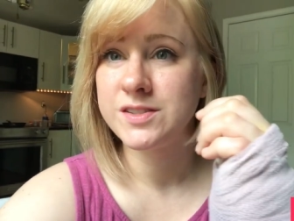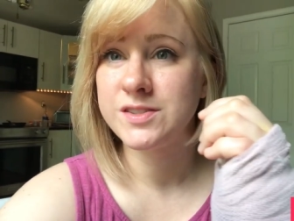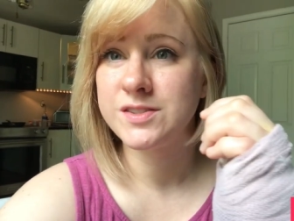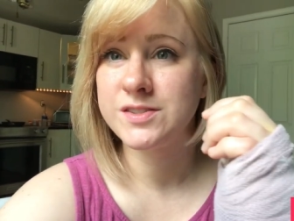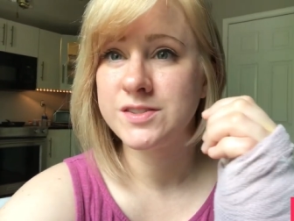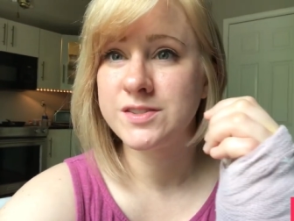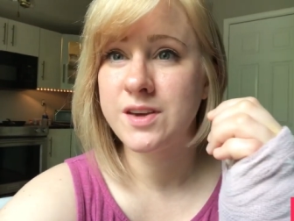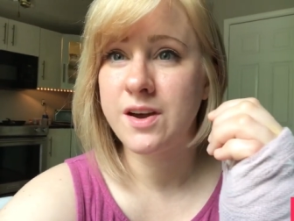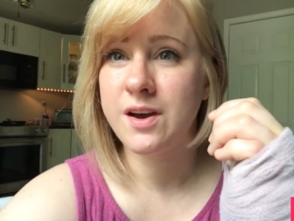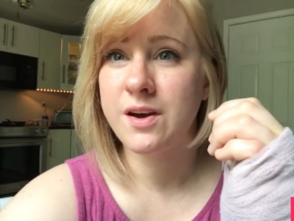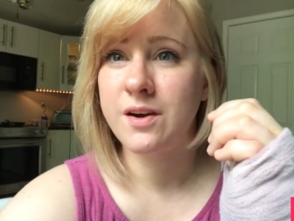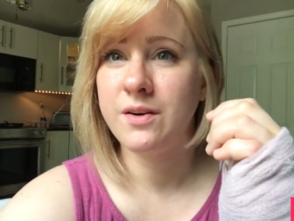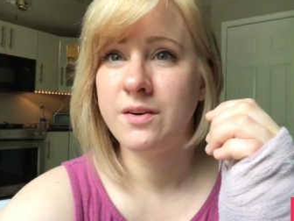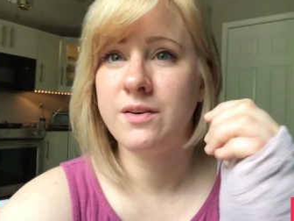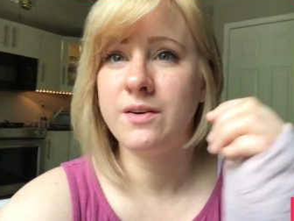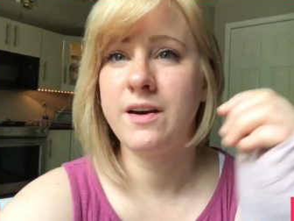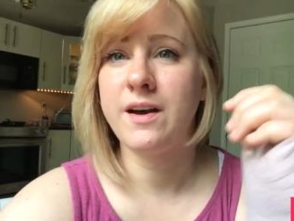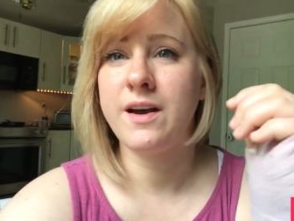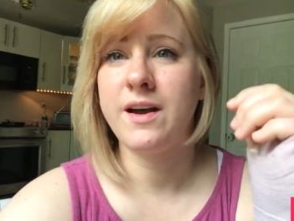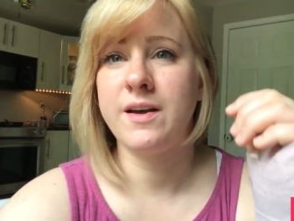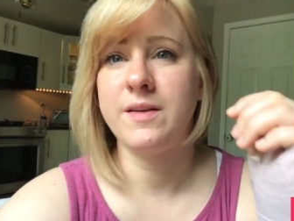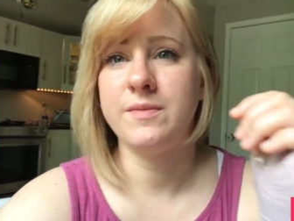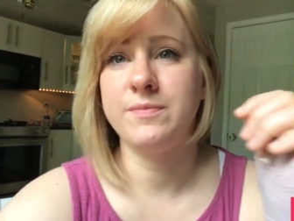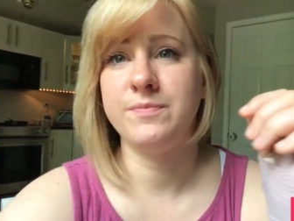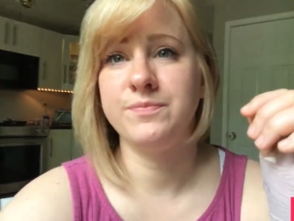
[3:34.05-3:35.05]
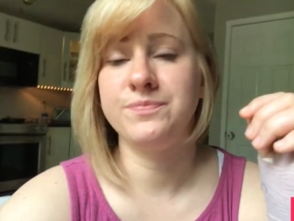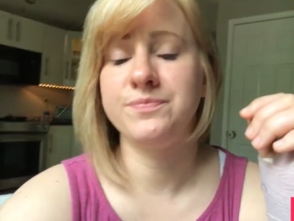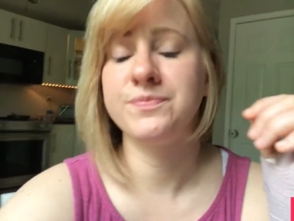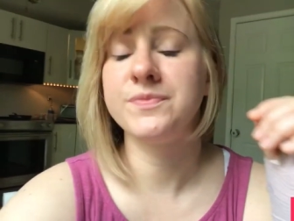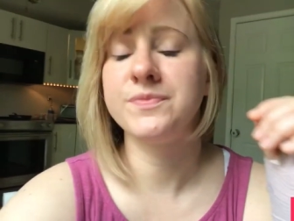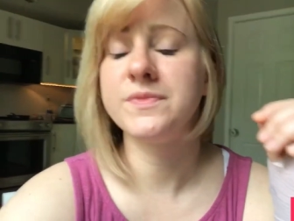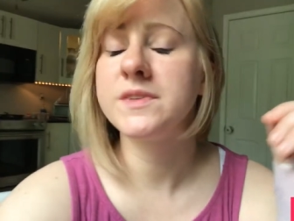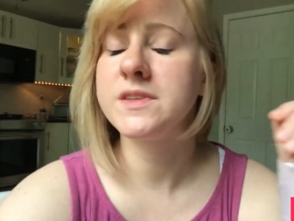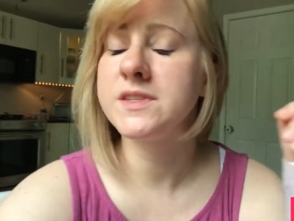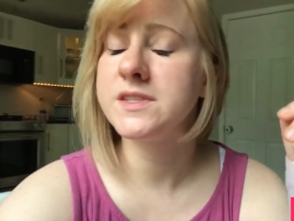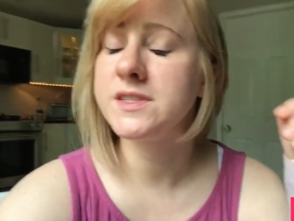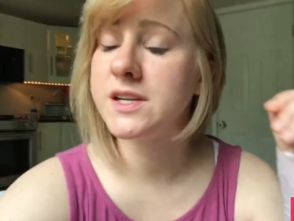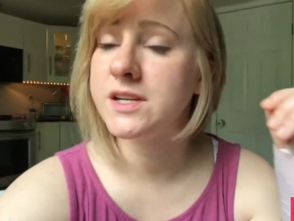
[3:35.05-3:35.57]
So
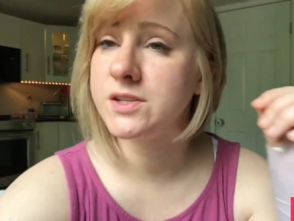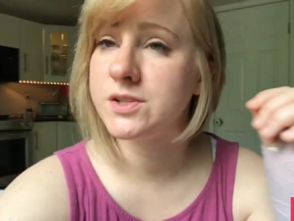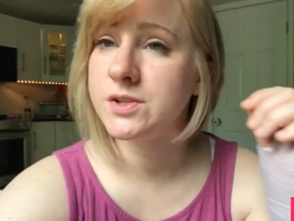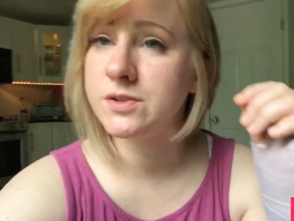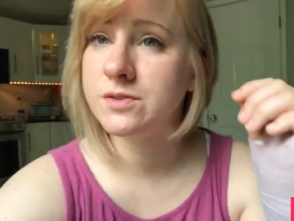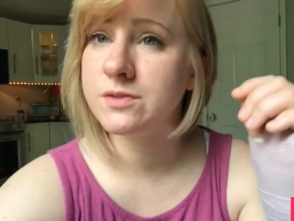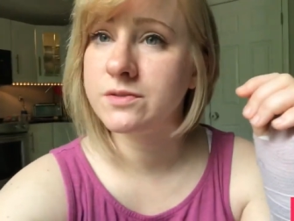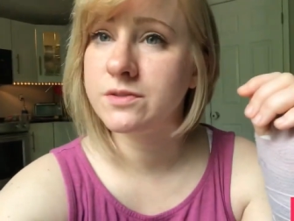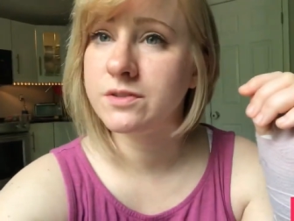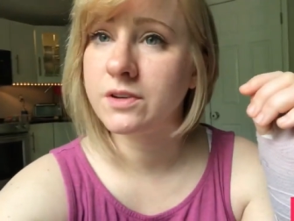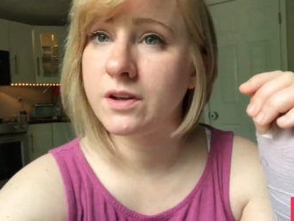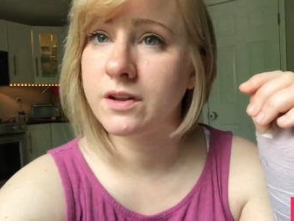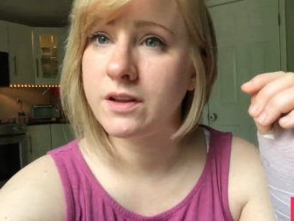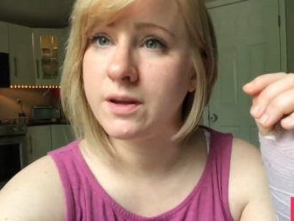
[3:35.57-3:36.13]
stay tuned.